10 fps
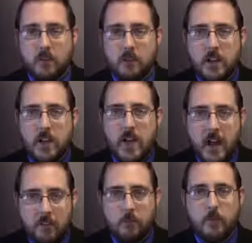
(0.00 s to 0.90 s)
out
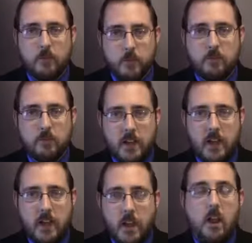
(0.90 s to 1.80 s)
every single
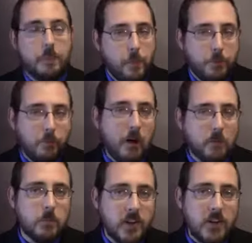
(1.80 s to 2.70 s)
day. The
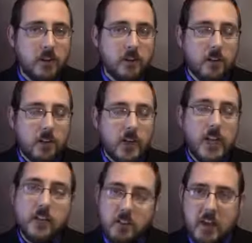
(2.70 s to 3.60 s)
problem here
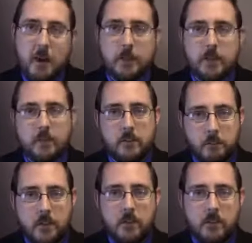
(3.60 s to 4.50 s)
is capitalist
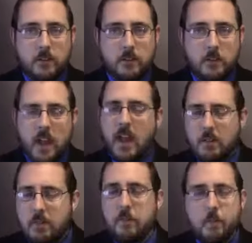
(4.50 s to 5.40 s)
imperialism.
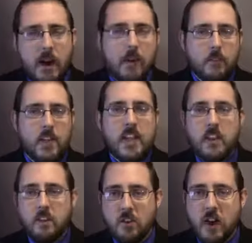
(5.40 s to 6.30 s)
This poverty
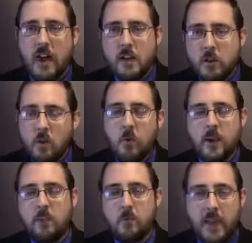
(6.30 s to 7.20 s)
is not
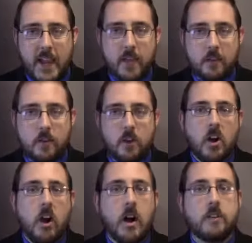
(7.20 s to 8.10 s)
going to end
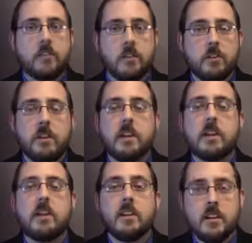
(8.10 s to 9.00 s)
until
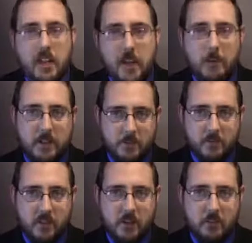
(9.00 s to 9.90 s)

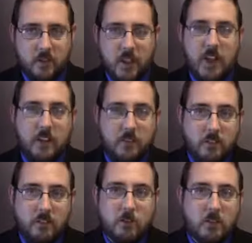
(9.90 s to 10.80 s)
capitalism does, a
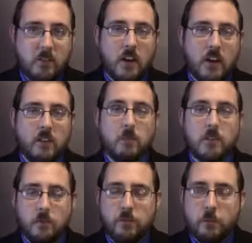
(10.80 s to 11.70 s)
system designed to
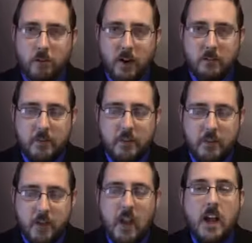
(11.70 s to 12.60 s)
produce for profit,
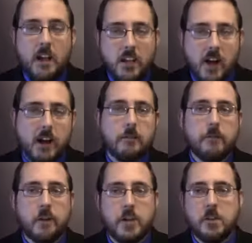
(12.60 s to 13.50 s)
not
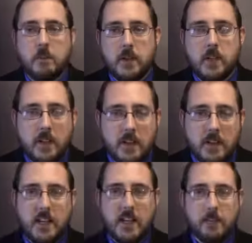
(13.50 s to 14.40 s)
for human
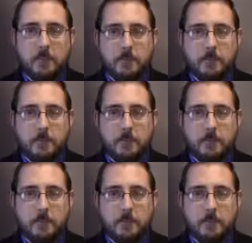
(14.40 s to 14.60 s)
need.